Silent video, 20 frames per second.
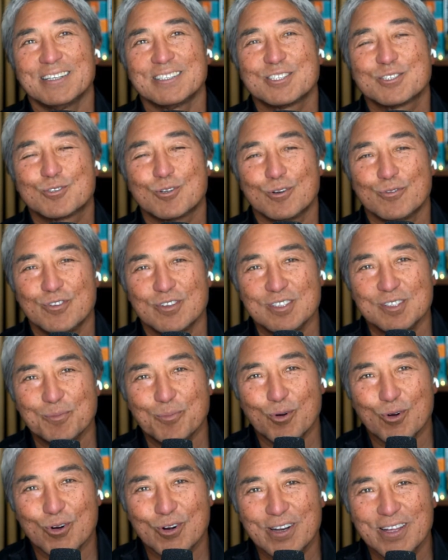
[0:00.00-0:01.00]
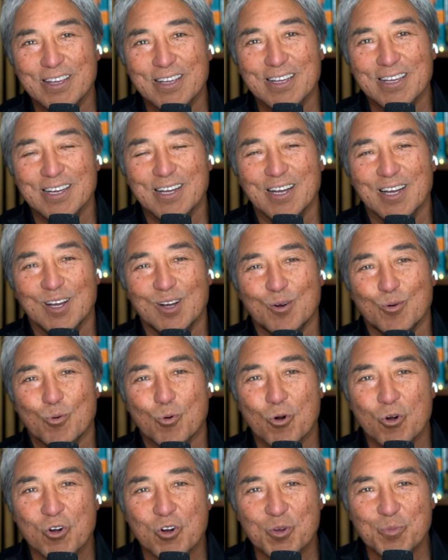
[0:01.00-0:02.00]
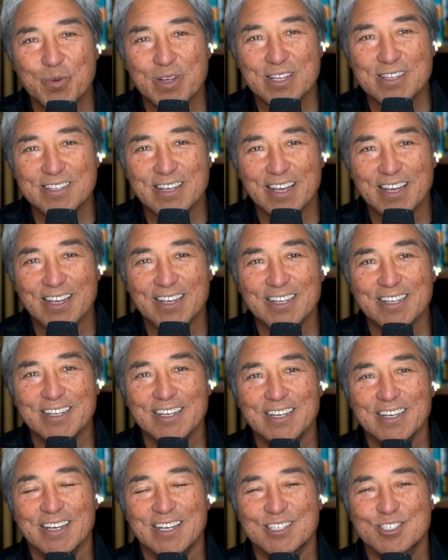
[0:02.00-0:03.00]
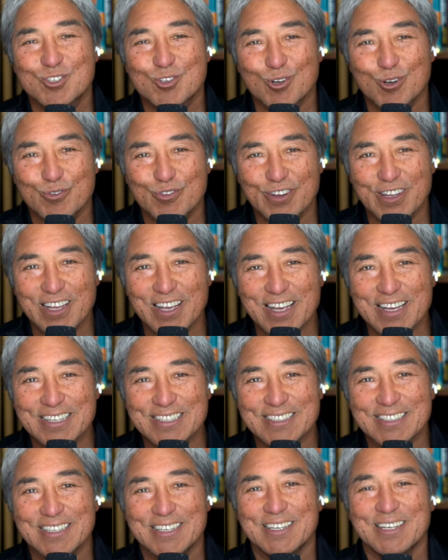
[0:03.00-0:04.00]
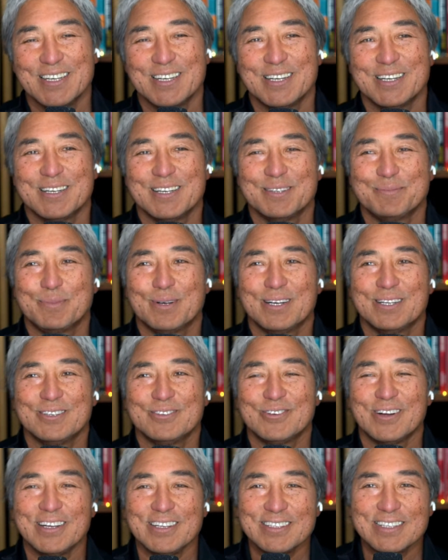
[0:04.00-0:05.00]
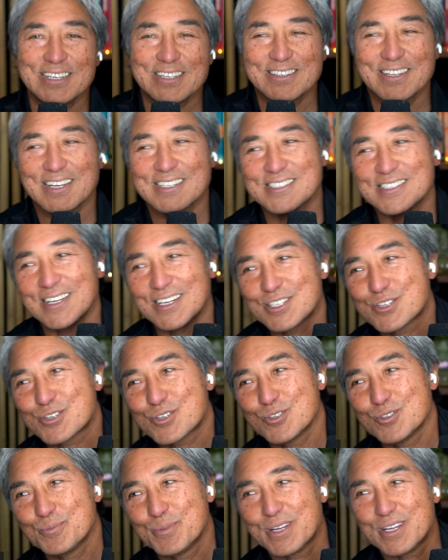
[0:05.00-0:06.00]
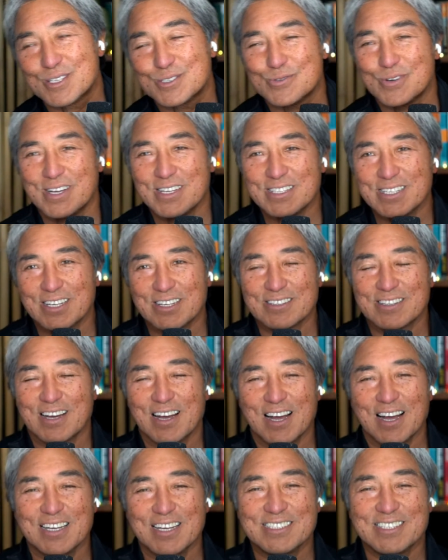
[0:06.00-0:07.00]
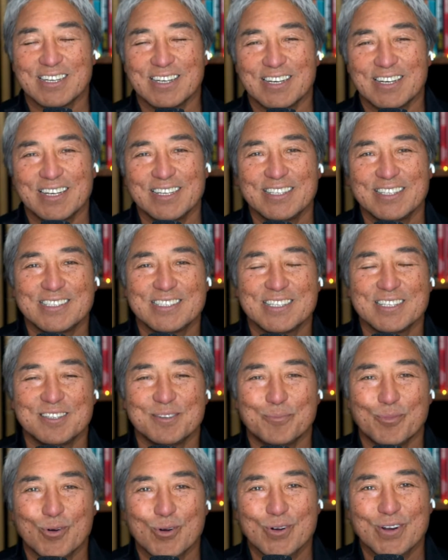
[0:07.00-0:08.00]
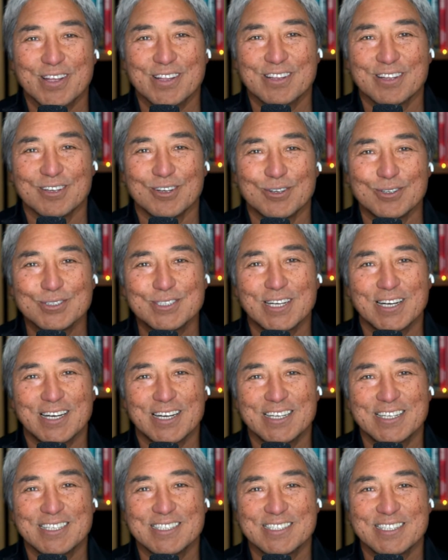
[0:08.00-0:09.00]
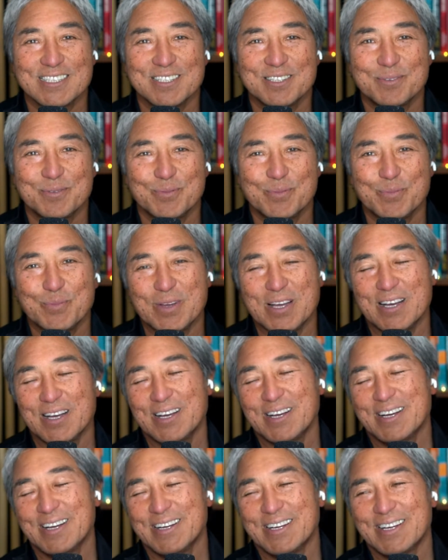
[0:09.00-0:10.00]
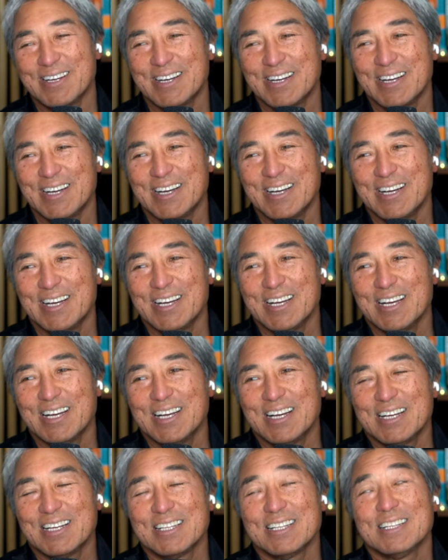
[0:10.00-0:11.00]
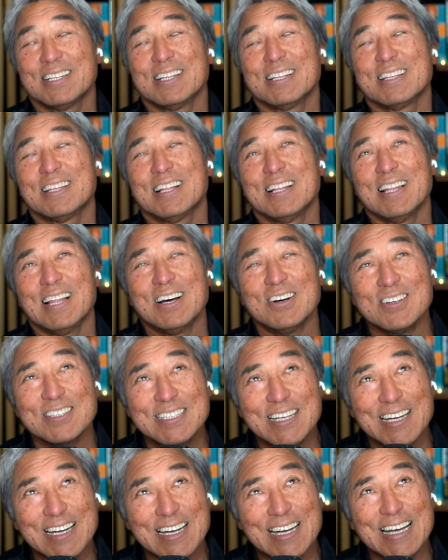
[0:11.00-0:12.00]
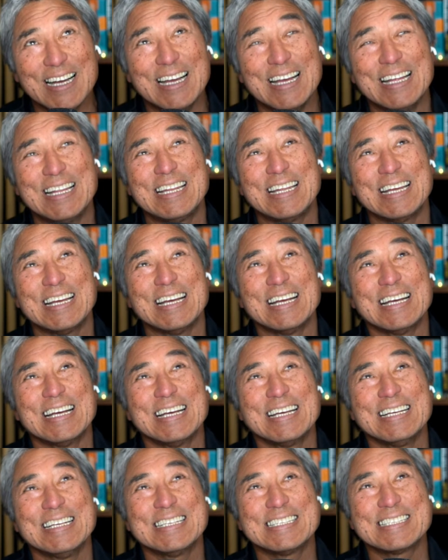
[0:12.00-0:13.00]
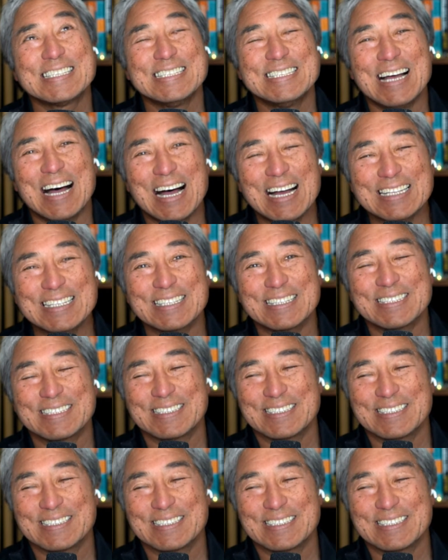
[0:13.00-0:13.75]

surf in the morning, work midday, and surf again. But right now, that's not true, because right now the high tide is in the morning, the low tide is in the low tide is not